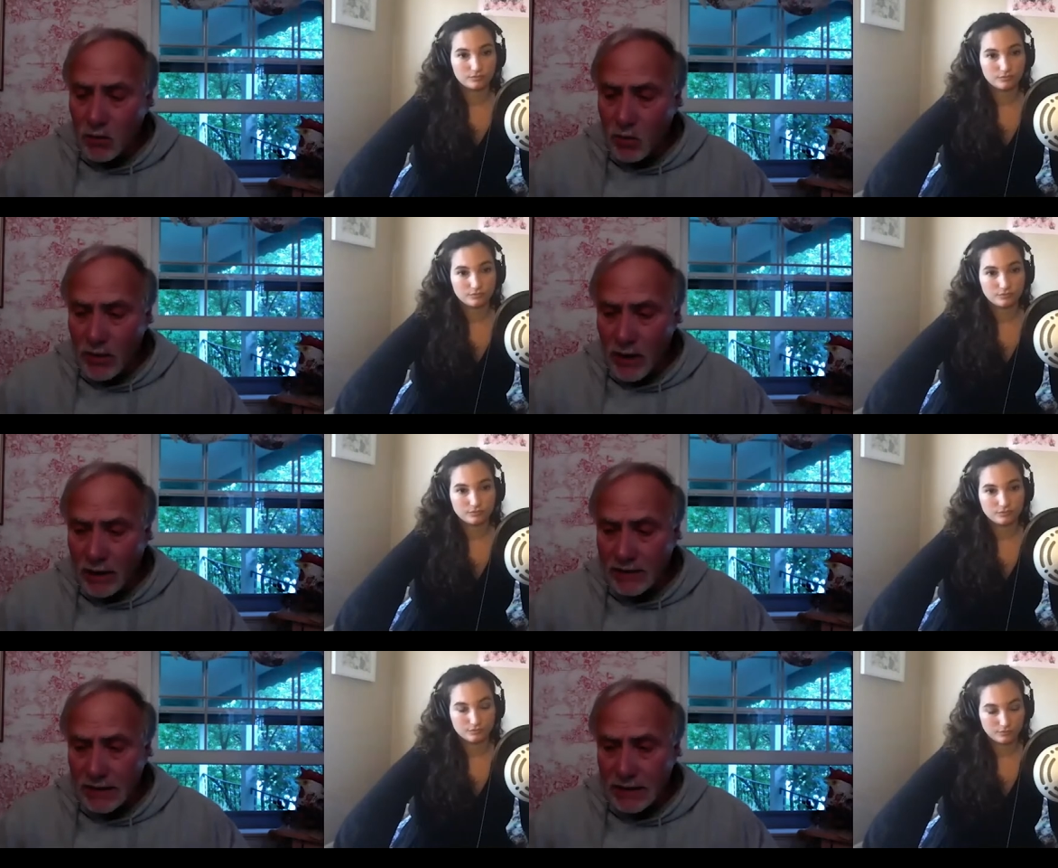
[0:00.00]
Speaker 1: with
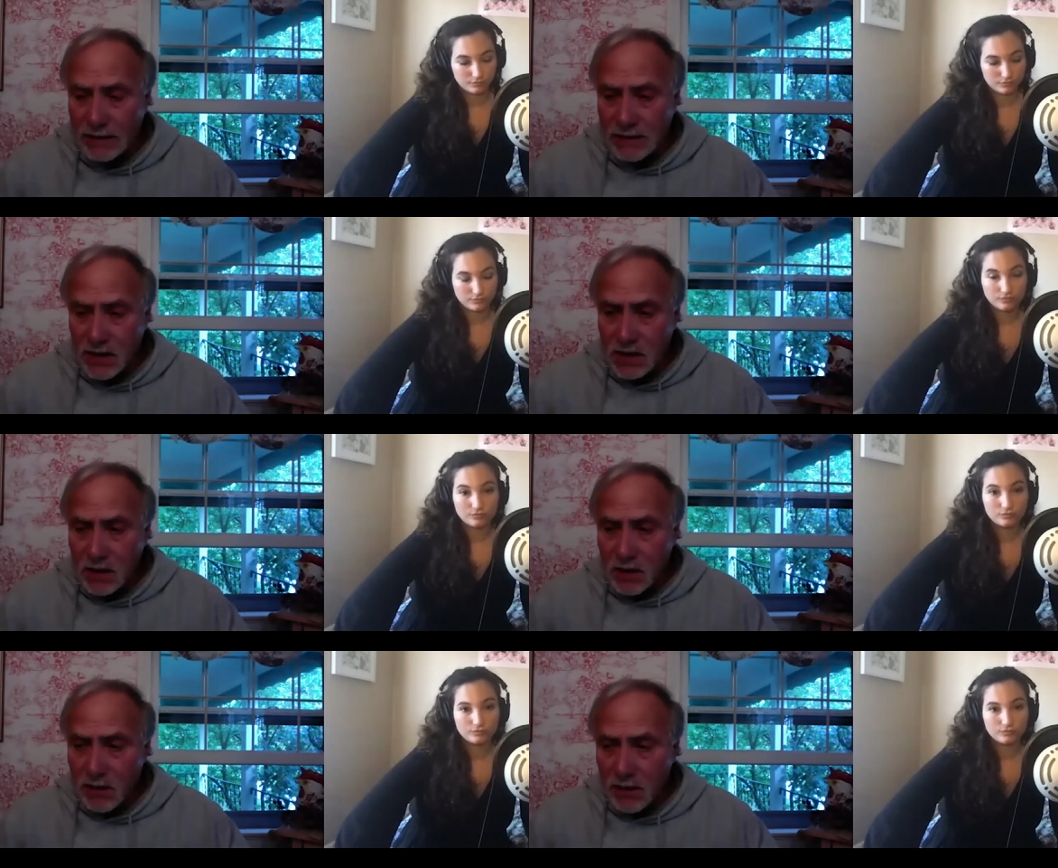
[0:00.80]
ideas
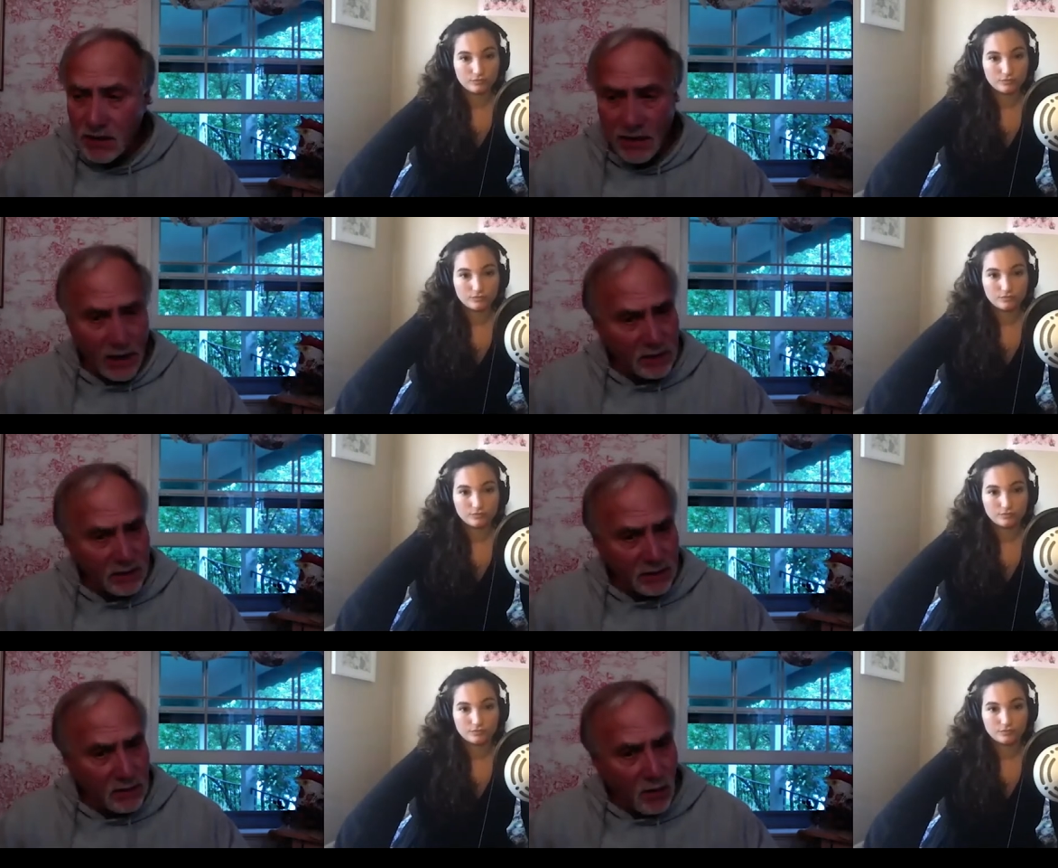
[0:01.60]
that connected
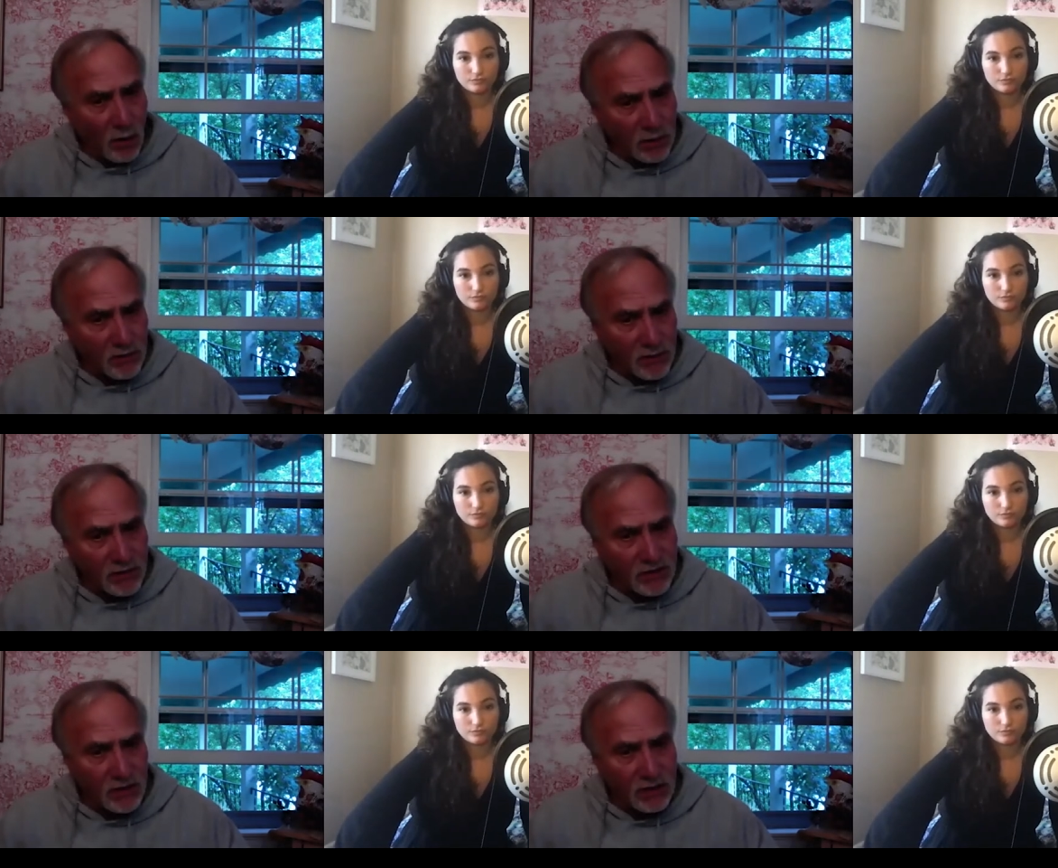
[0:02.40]
all of these
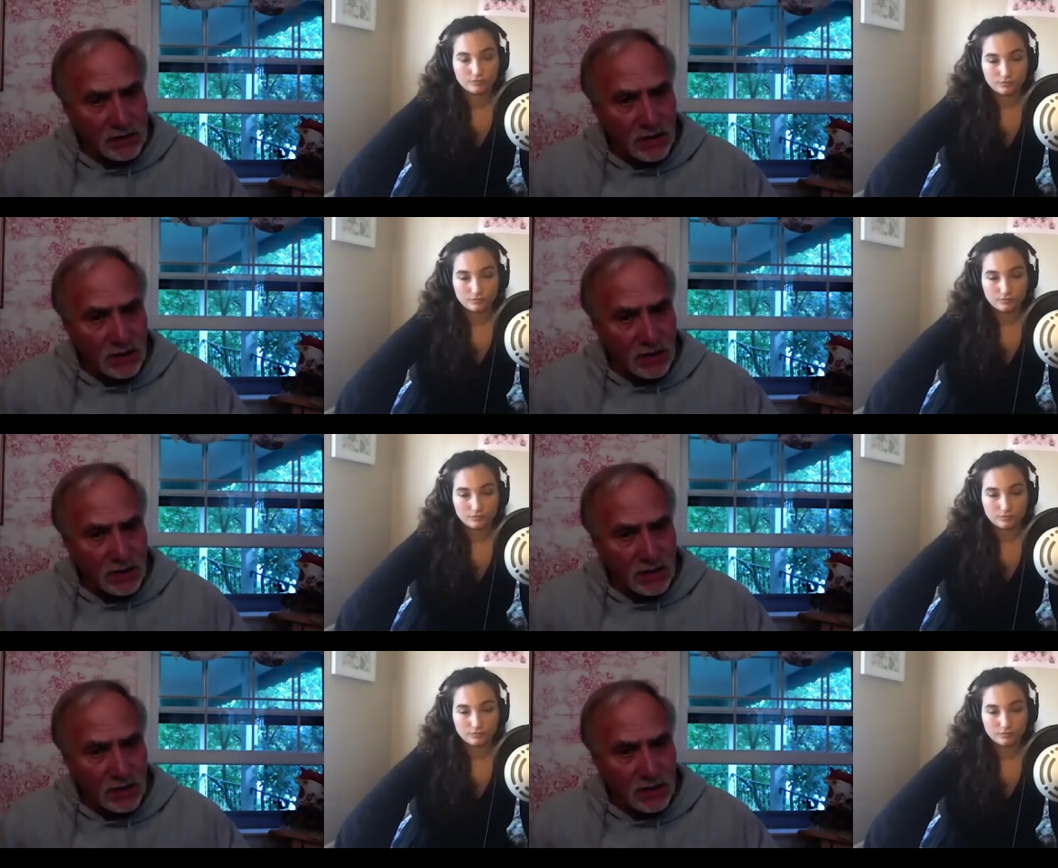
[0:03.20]
things.